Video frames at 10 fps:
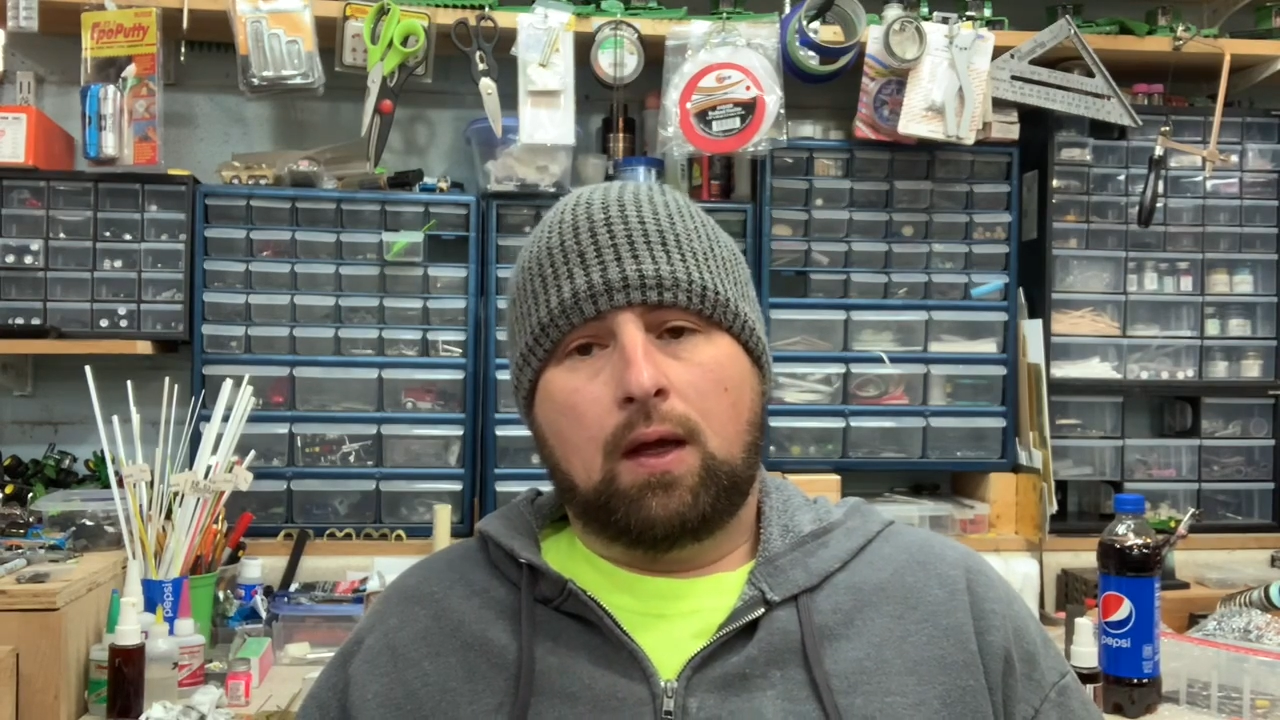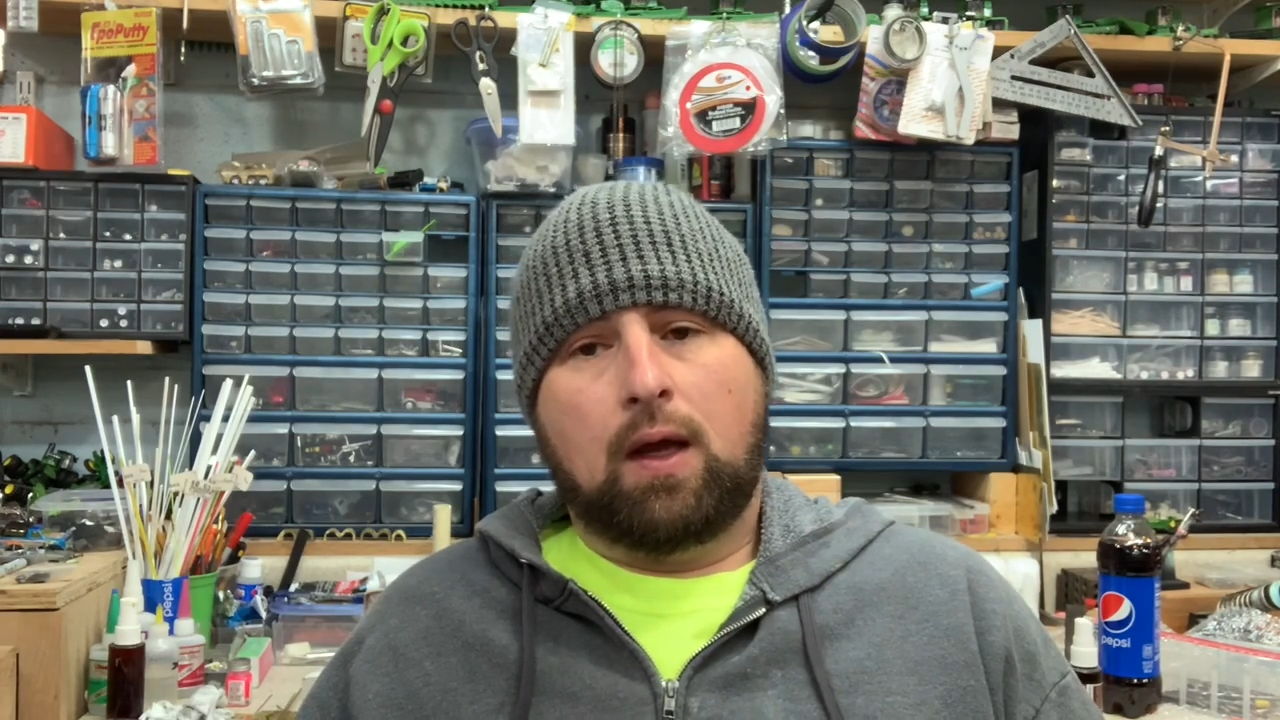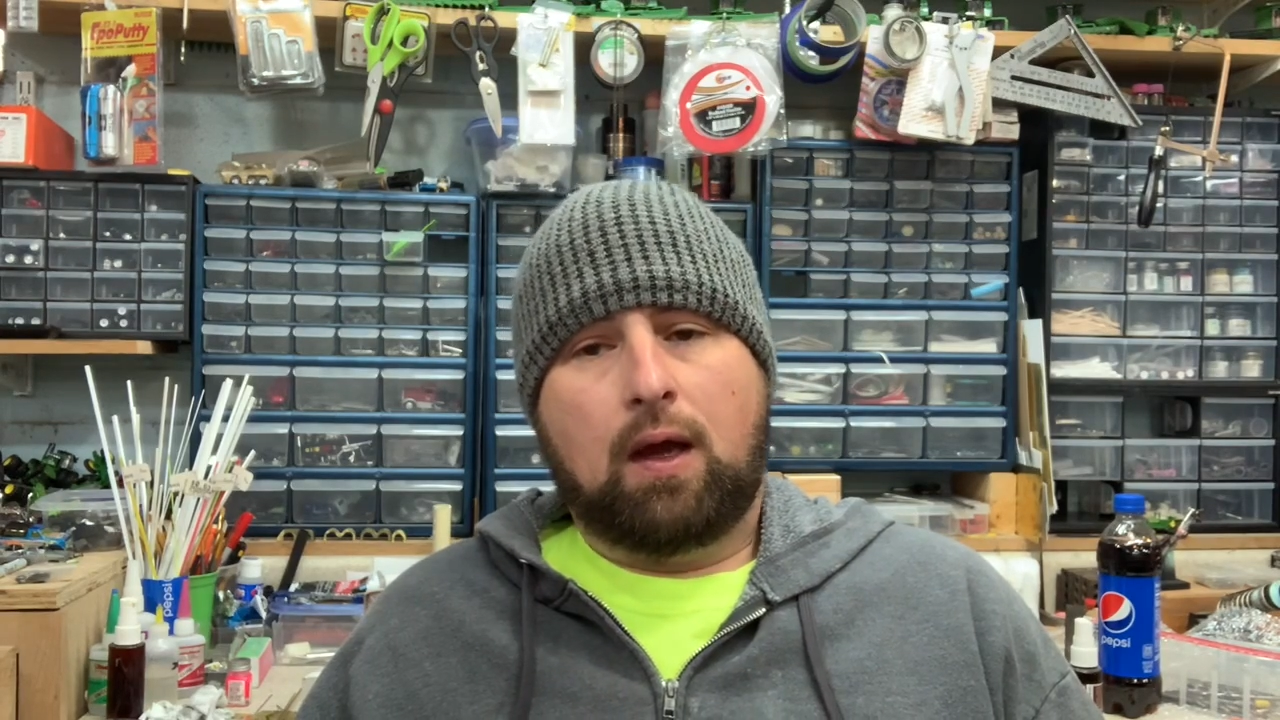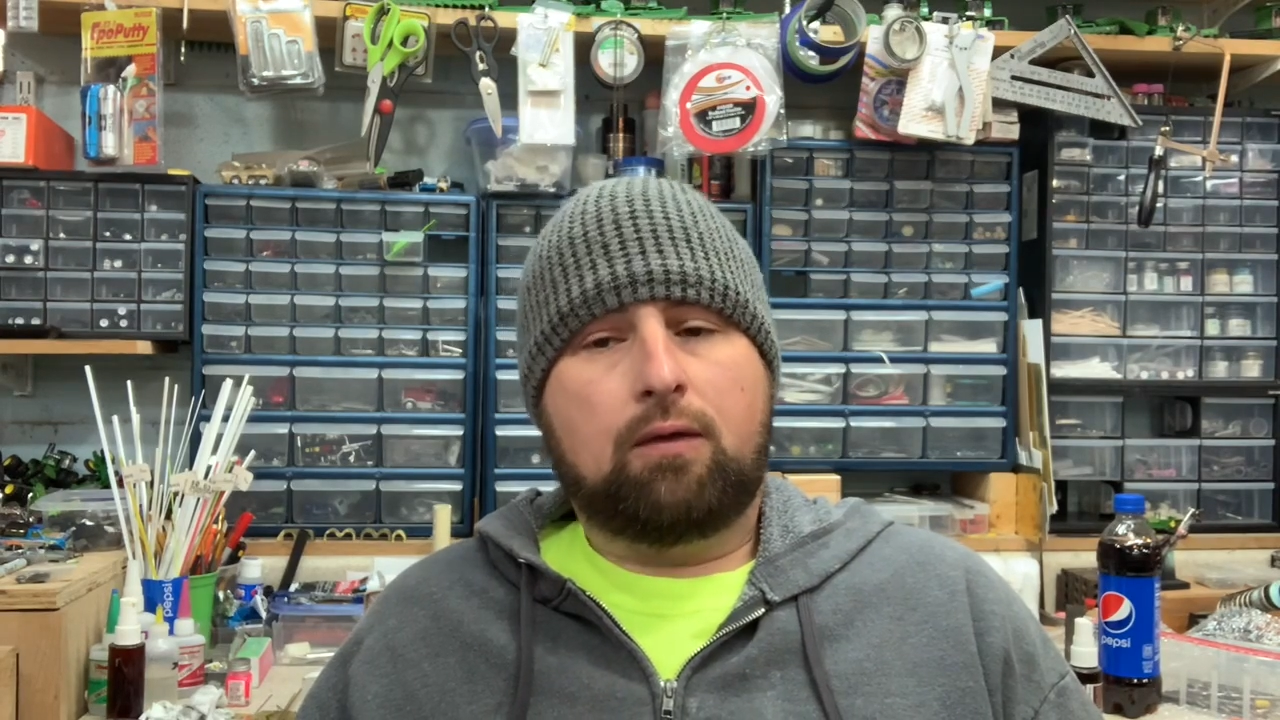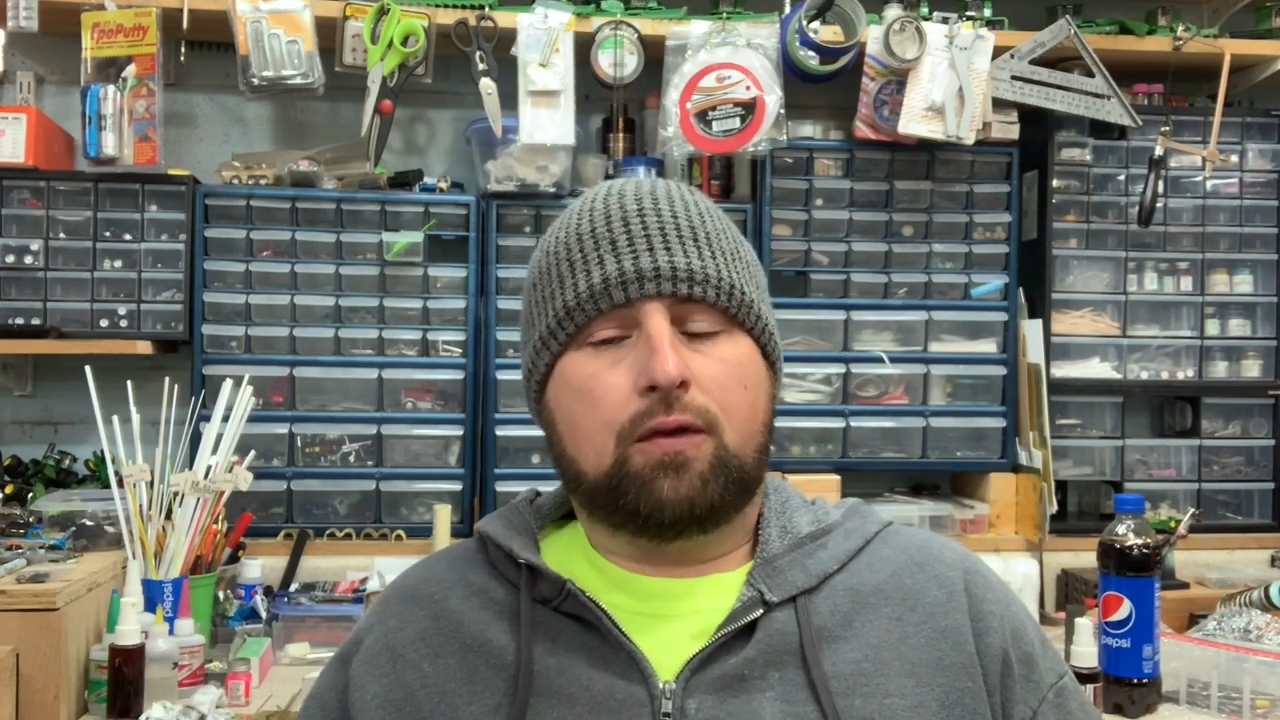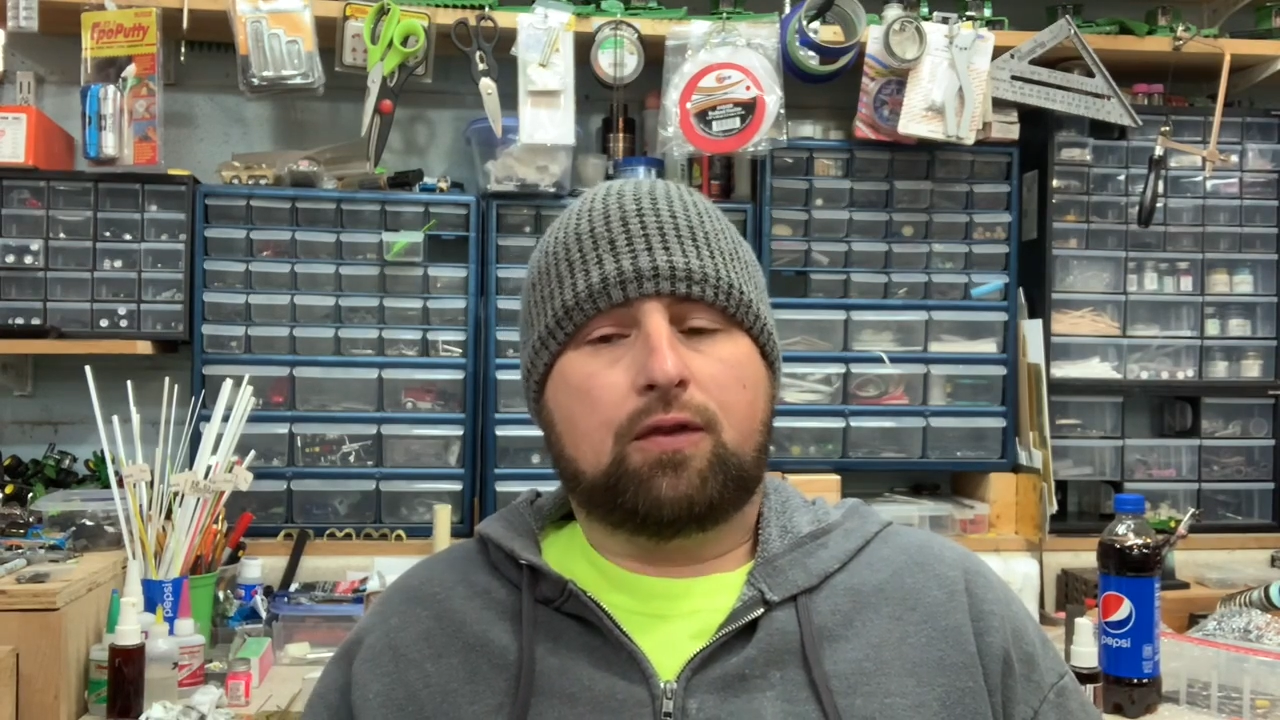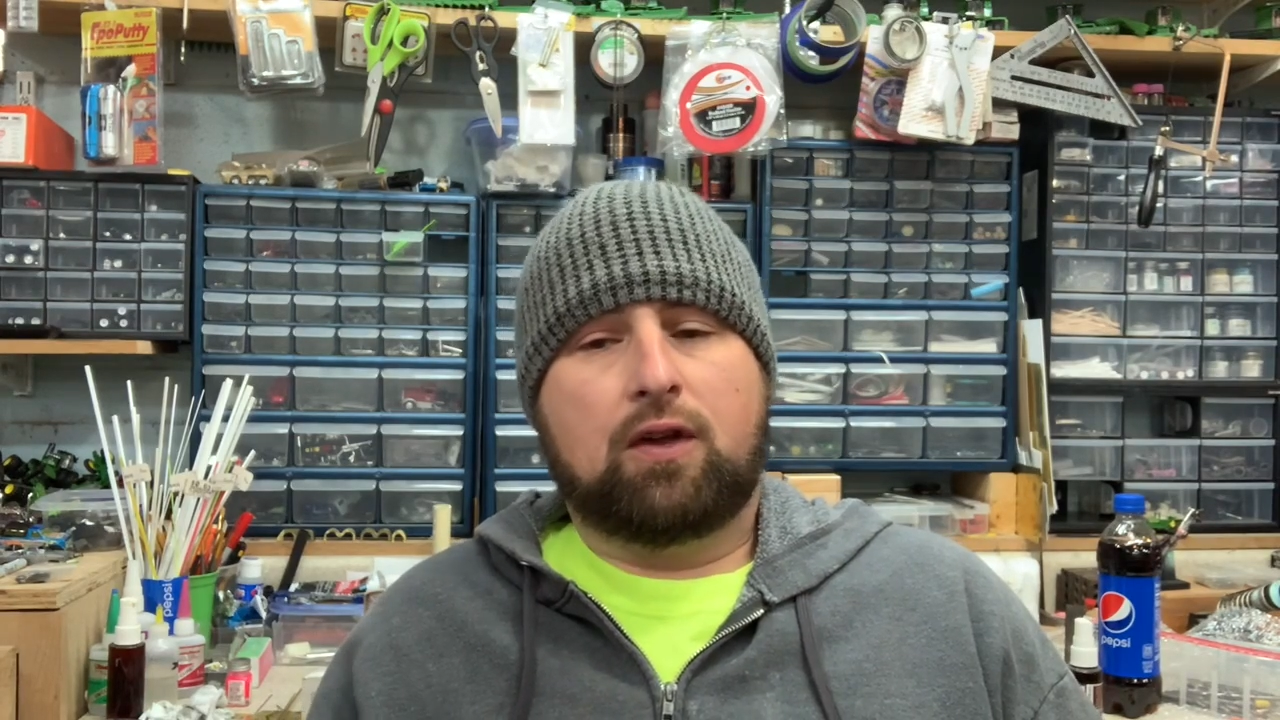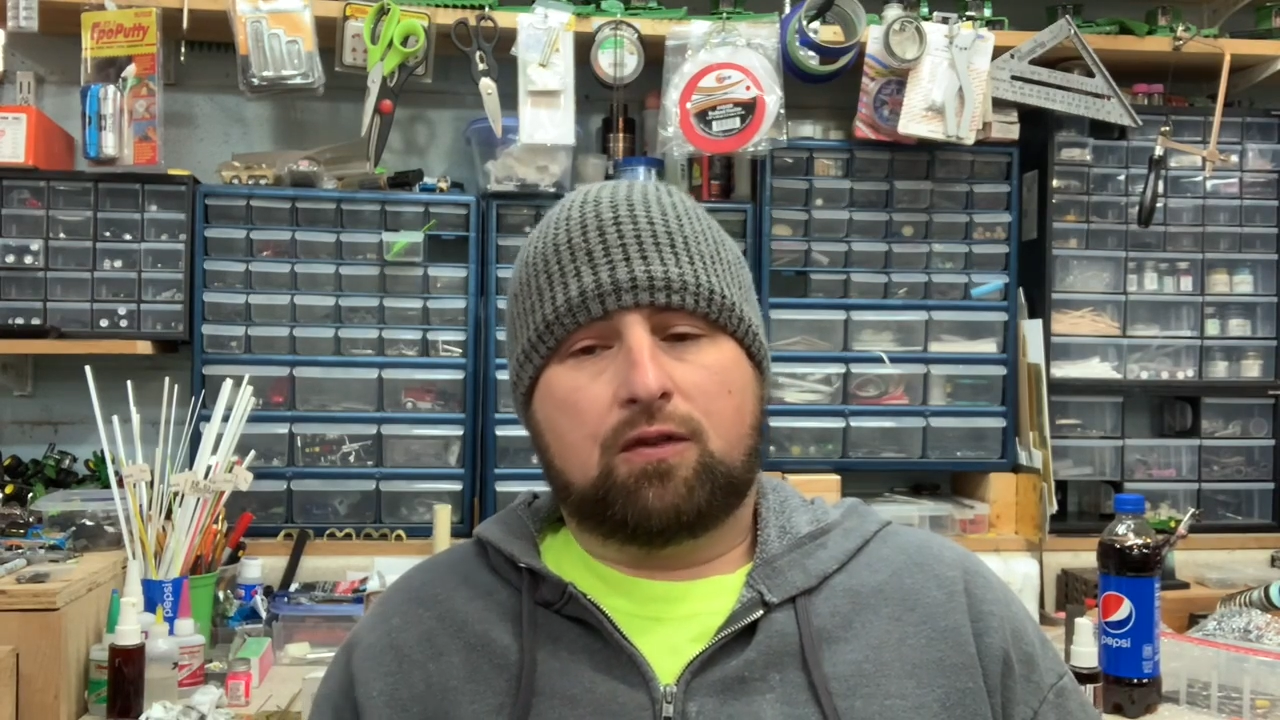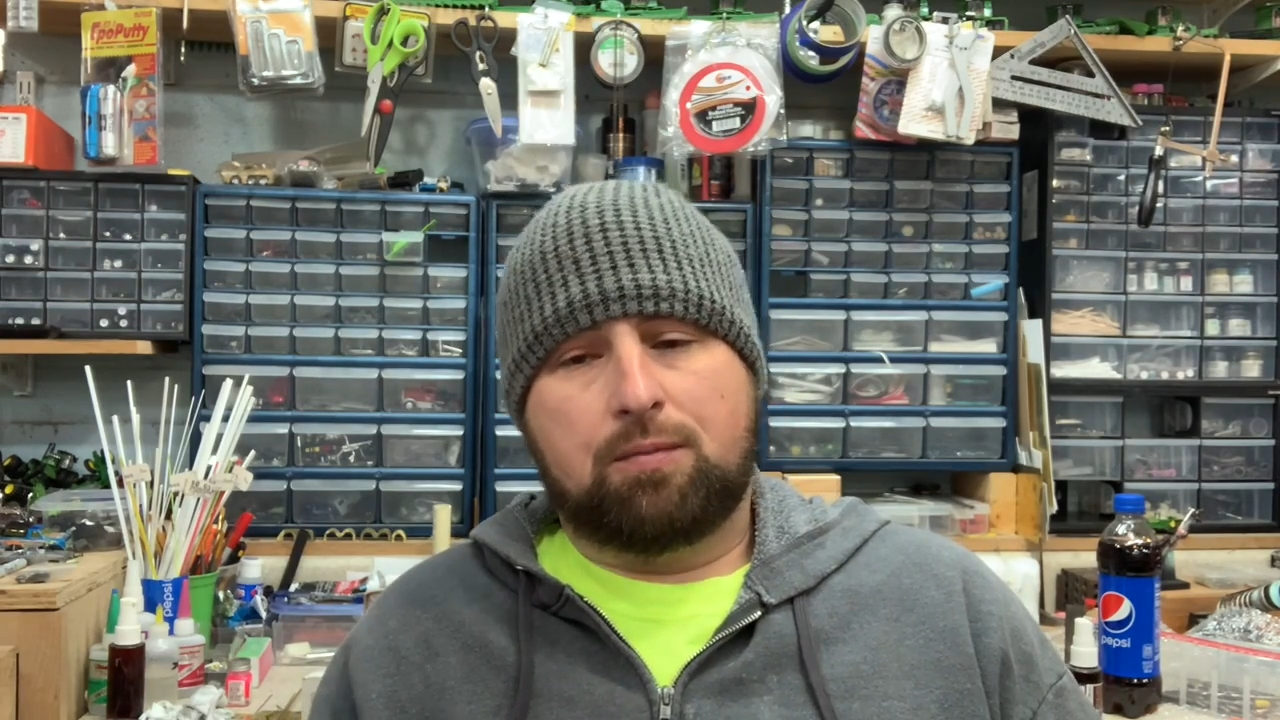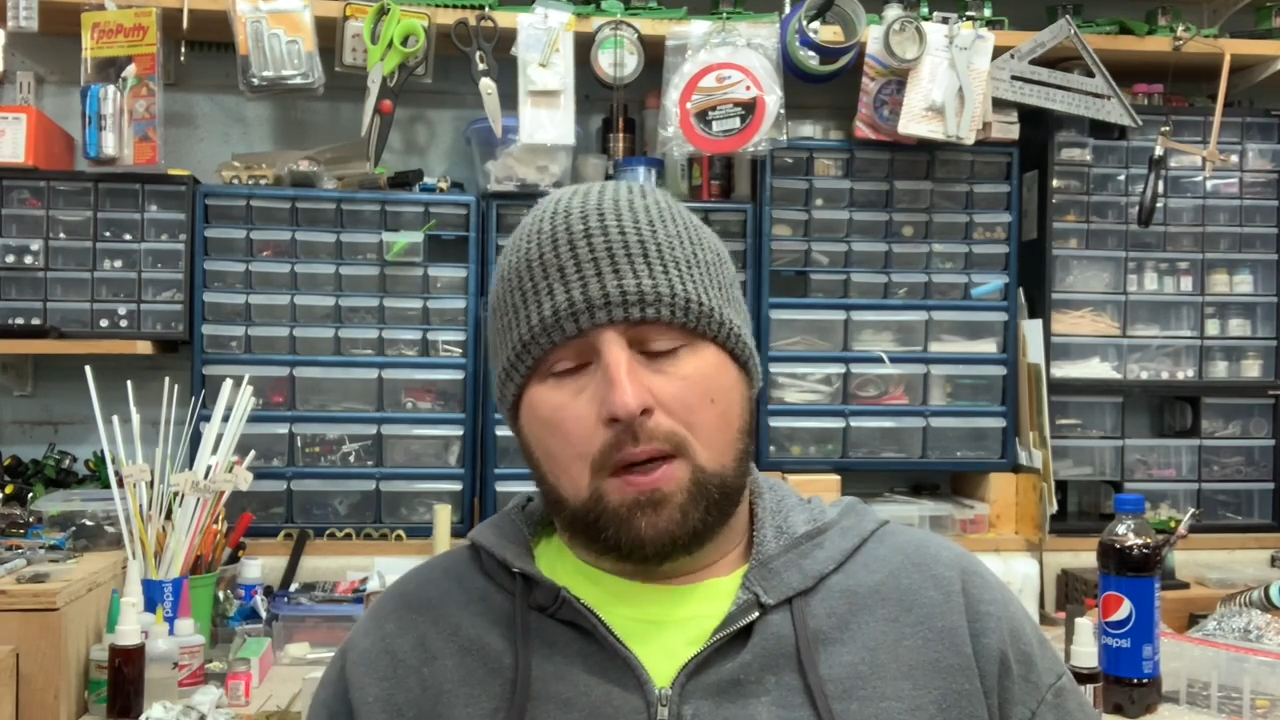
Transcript: ever since my